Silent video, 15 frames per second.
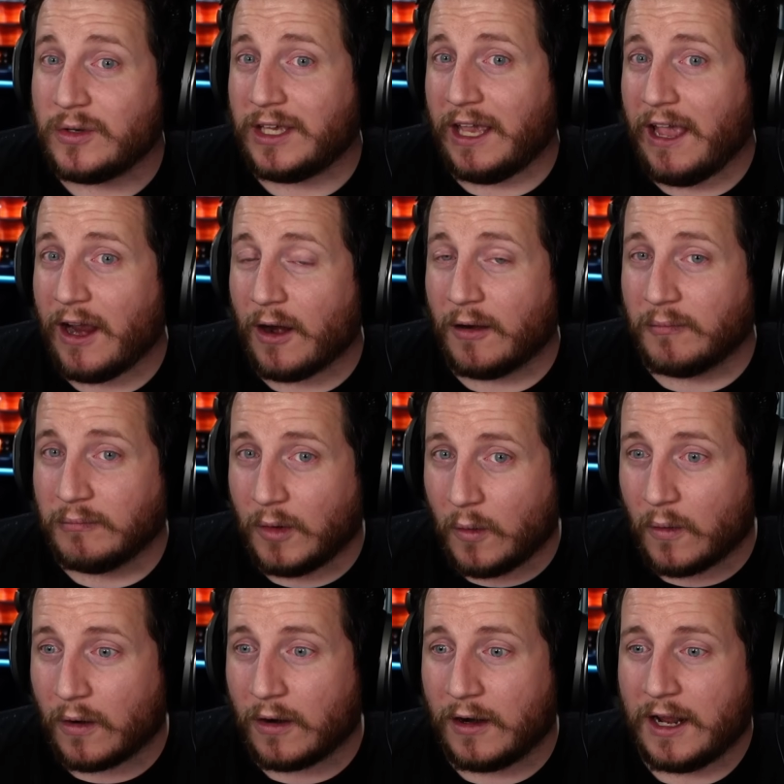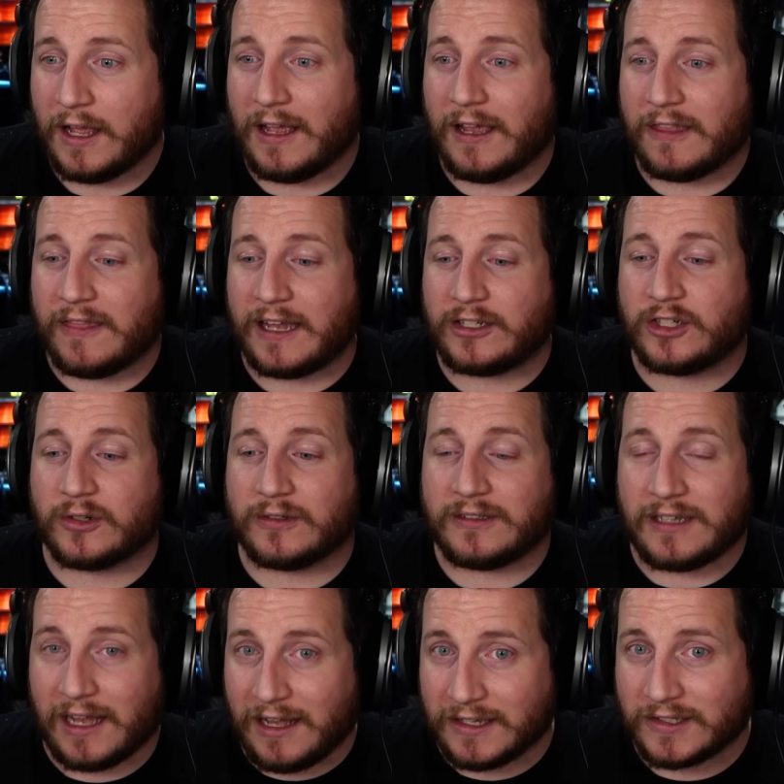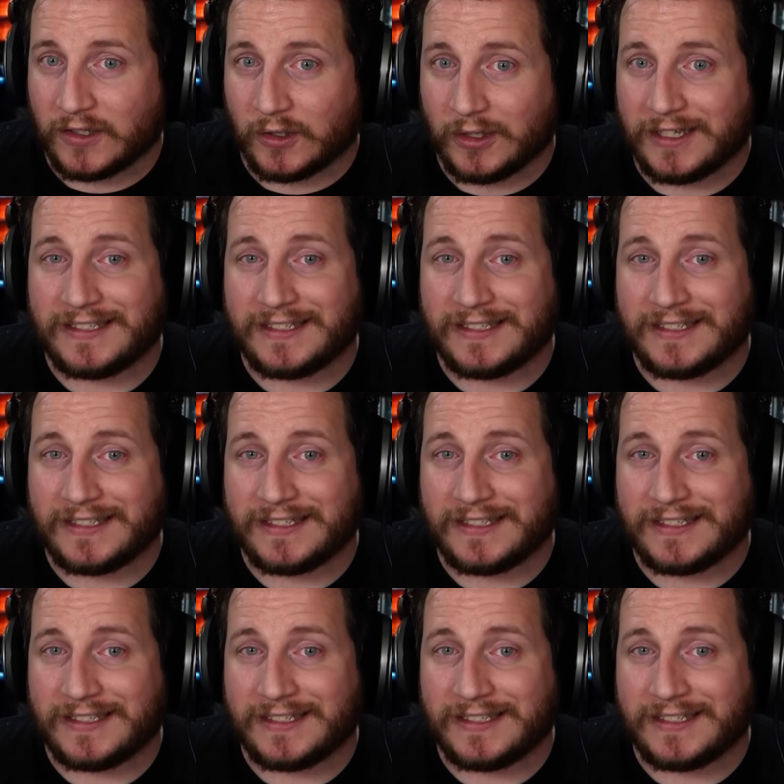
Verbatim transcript: care more that your nozzle